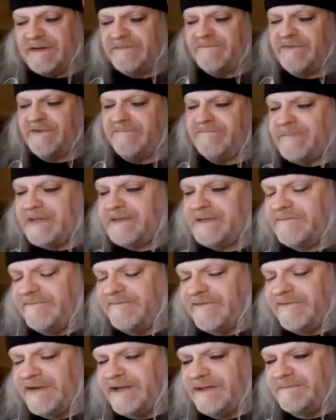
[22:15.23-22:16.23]
We met
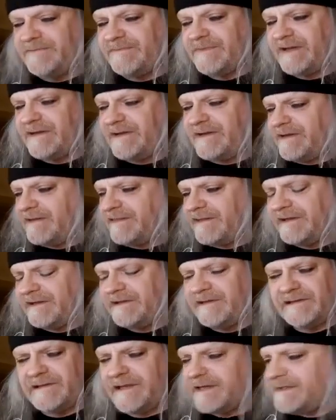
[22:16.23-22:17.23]
Venom in
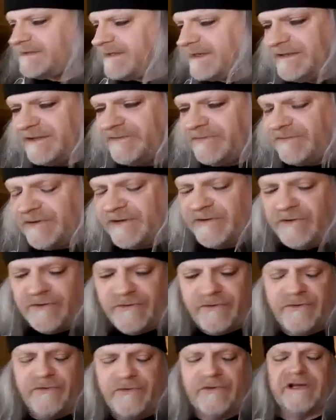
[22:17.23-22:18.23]
late '83 or
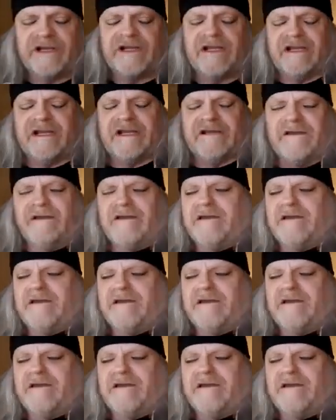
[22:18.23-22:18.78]
early